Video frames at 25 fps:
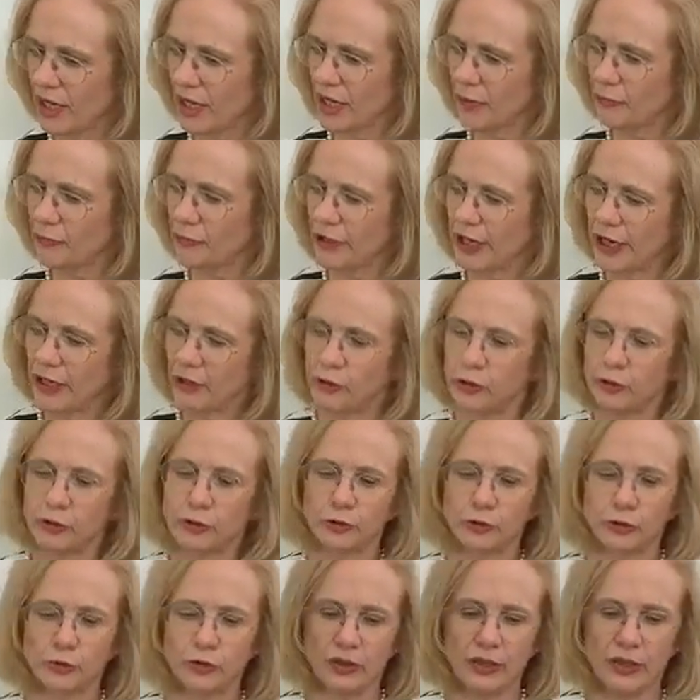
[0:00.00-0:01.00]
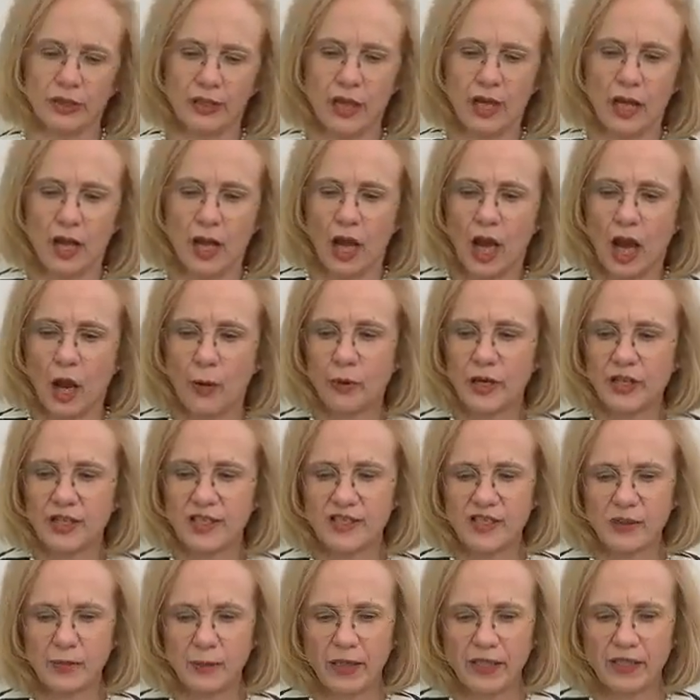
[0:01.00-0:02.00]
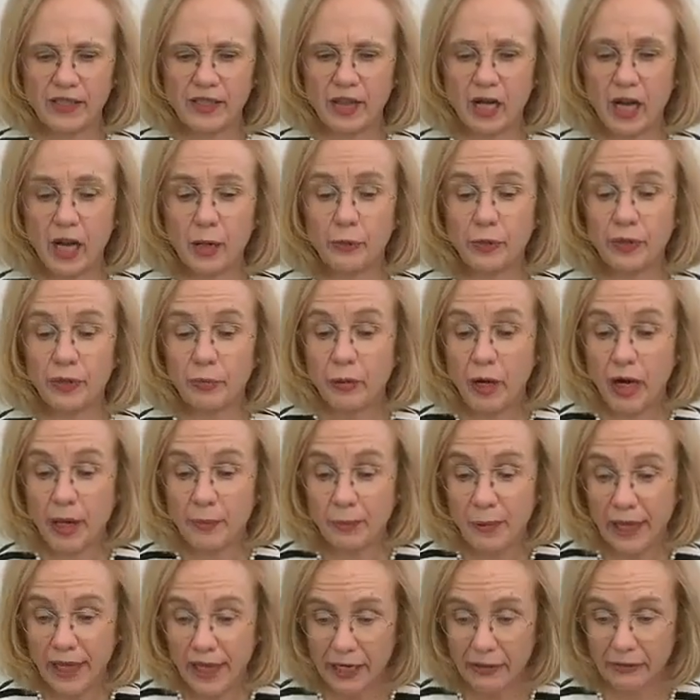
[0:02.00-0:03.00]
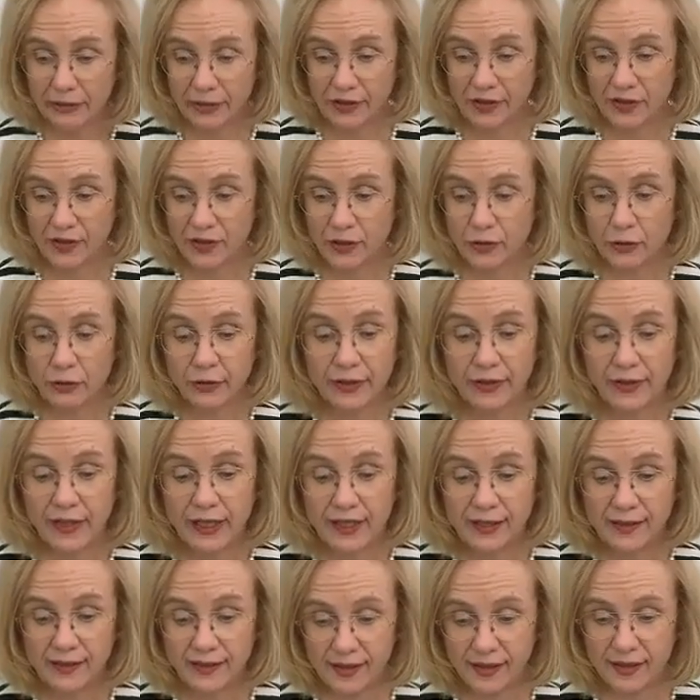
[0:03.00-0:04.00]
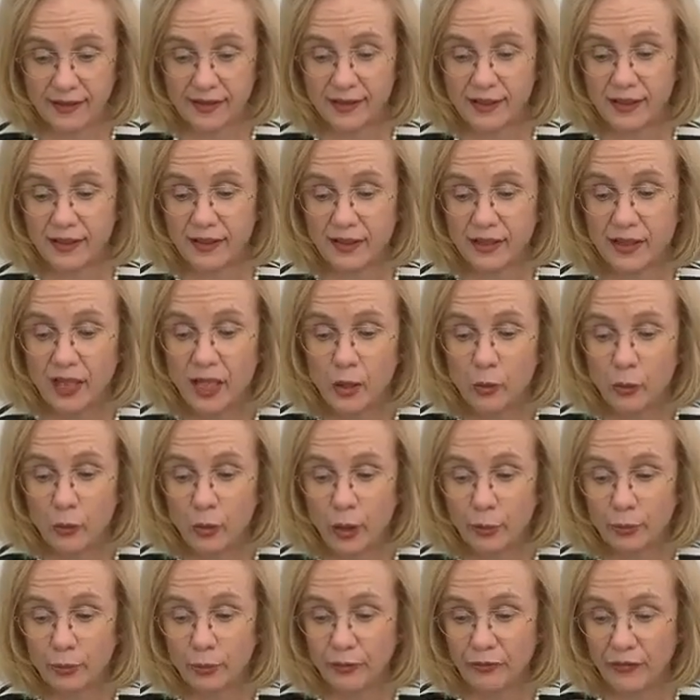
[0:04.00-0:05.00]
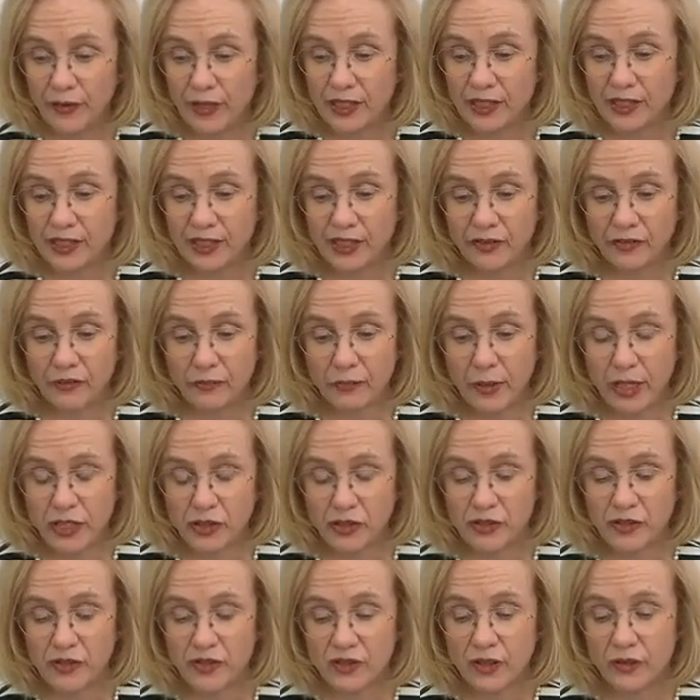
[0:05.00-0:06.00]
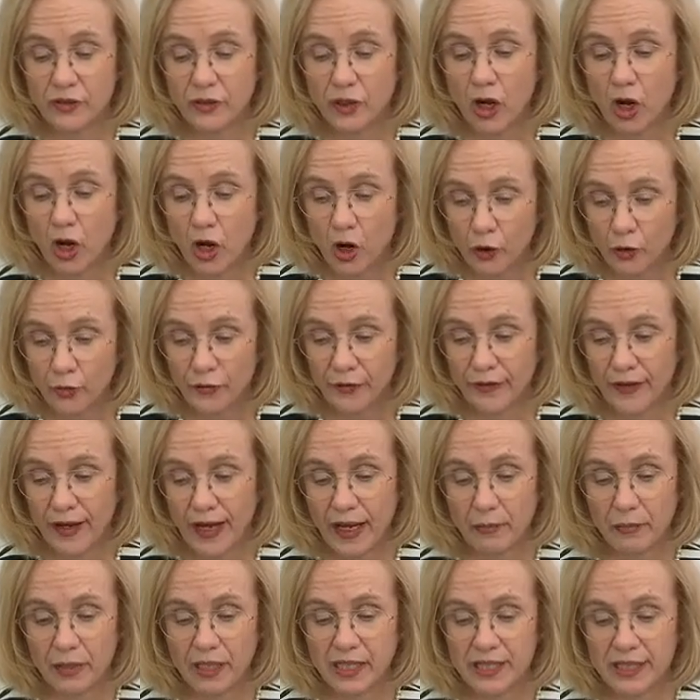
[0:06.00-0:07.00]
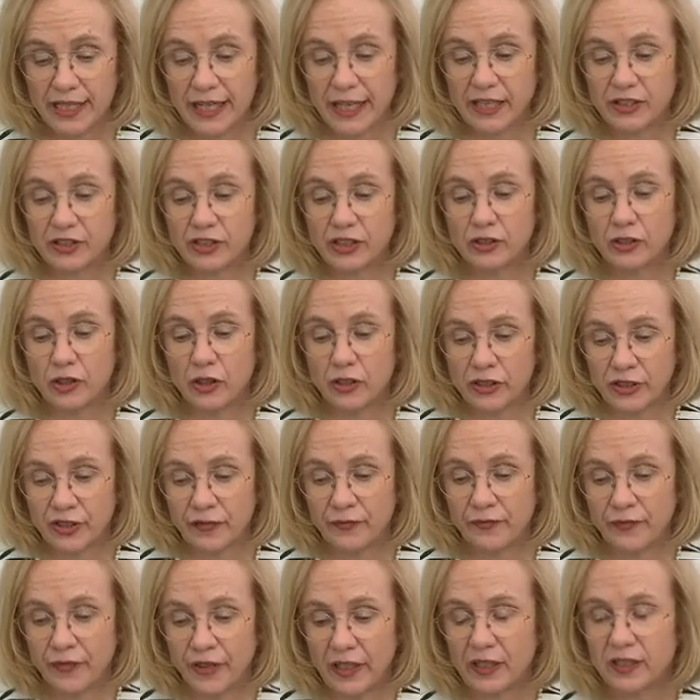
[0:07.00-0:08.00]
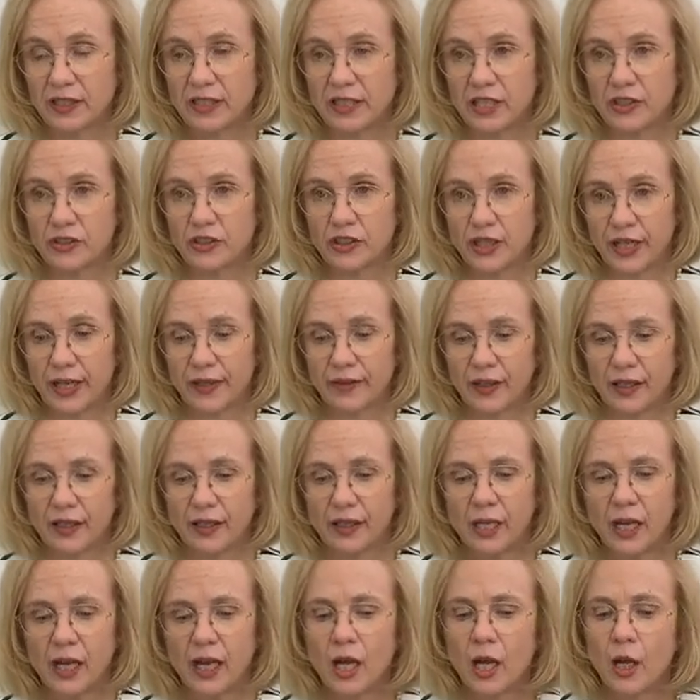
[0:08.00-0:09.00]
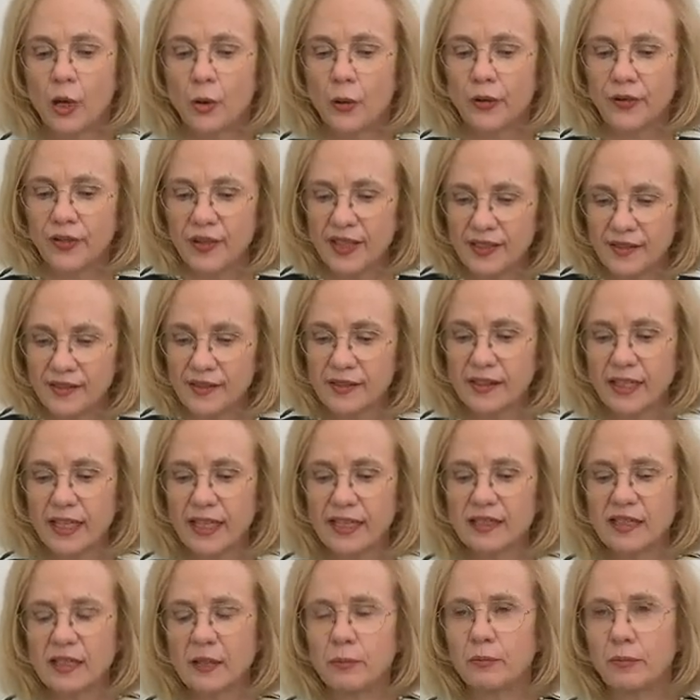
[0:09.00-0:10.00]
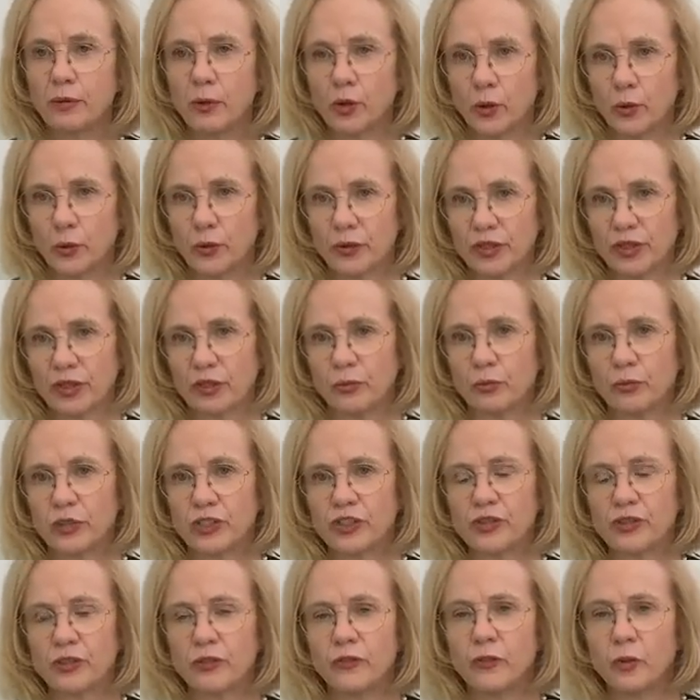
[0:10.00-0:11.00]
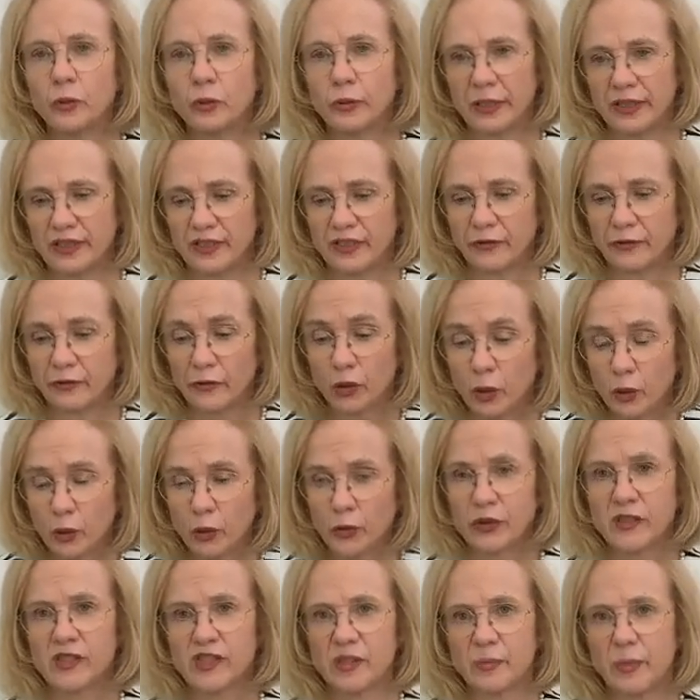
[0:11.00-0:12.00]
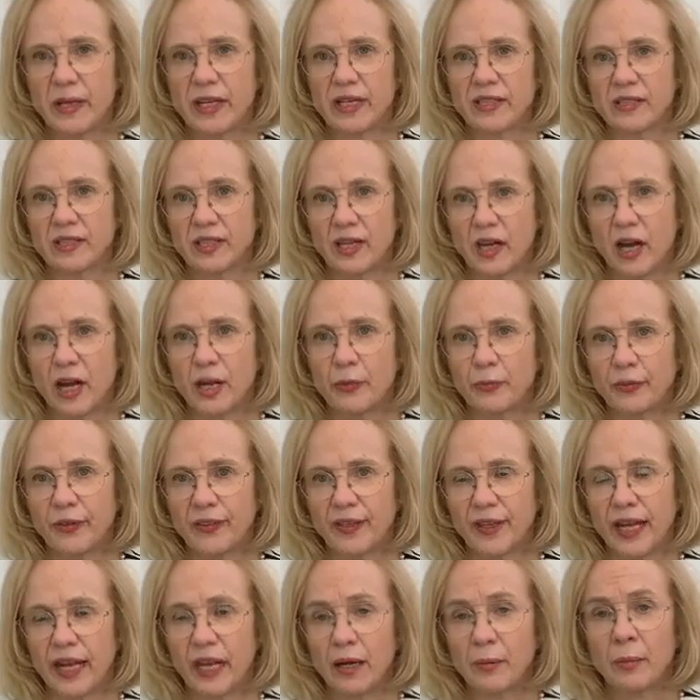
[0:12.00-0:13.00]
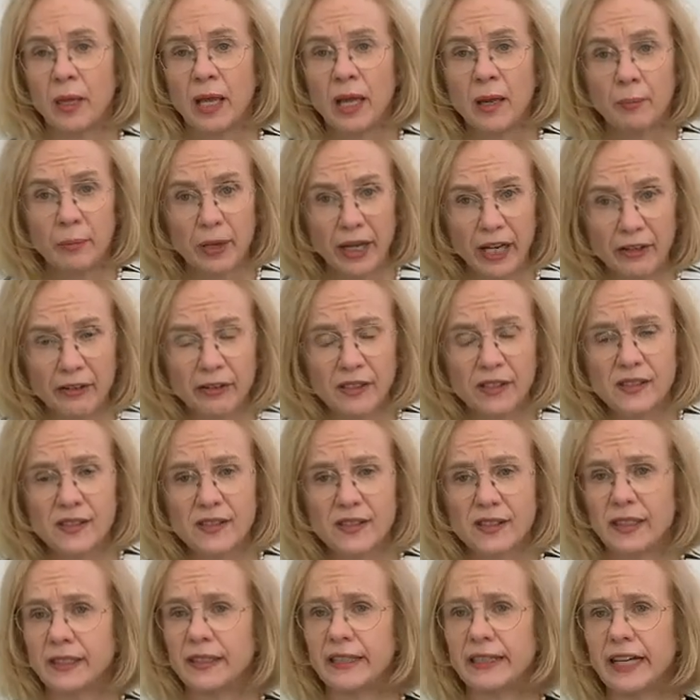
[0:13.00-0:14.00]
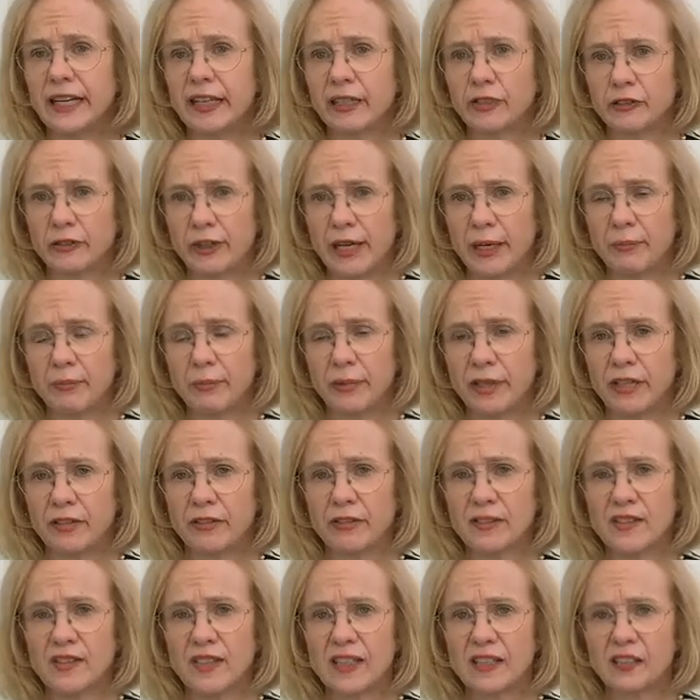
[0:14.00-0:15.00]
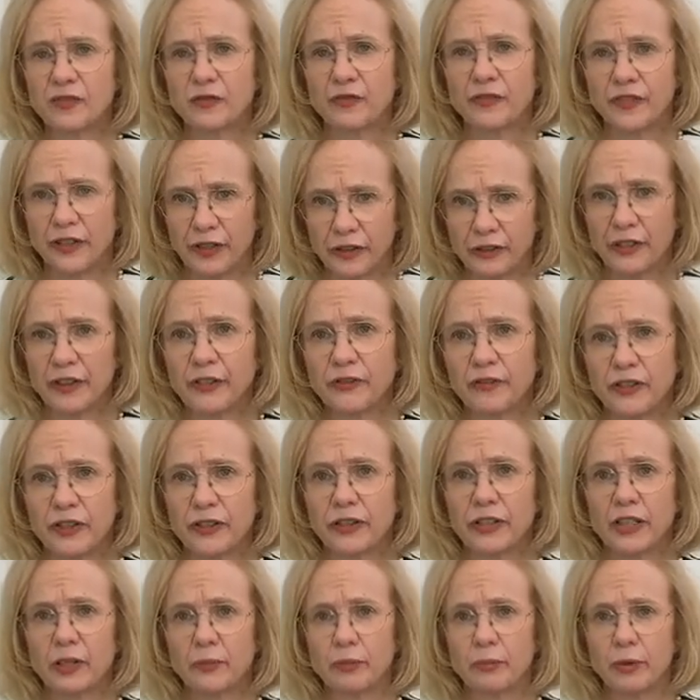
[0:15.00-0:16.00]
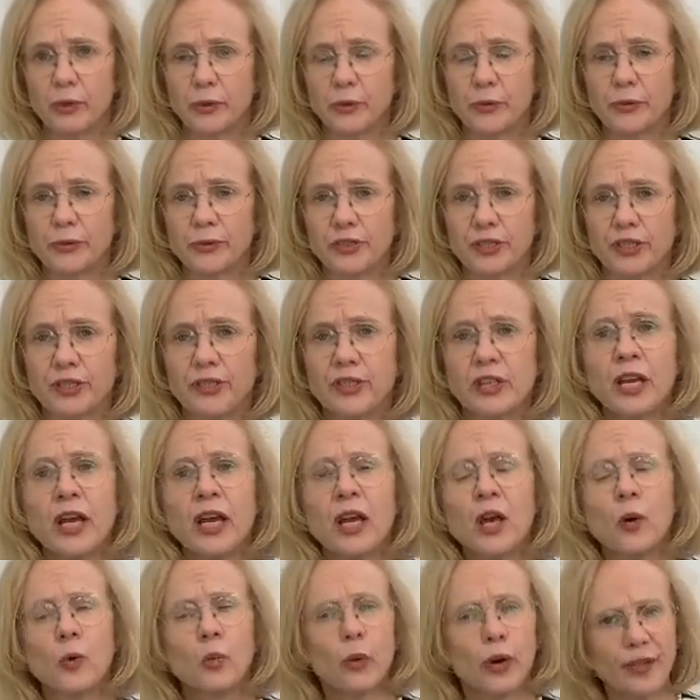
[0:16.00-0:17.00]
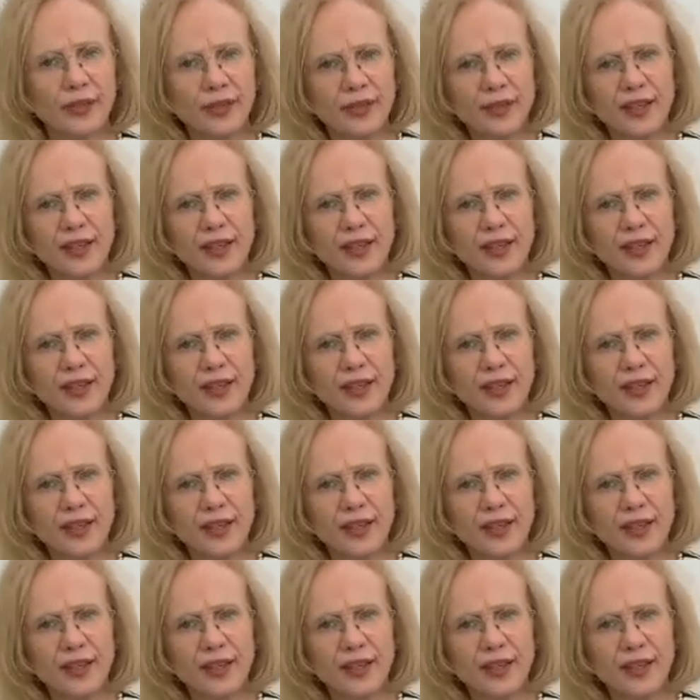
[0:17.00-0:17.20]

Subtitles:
And Rahul, I want to spend time with my parents who are in their 60s. What preventative measures can the whole family take to not infect each other? Well, this is important. We should always, of course, spend time with our parents and our grandparents. That's very, very important. One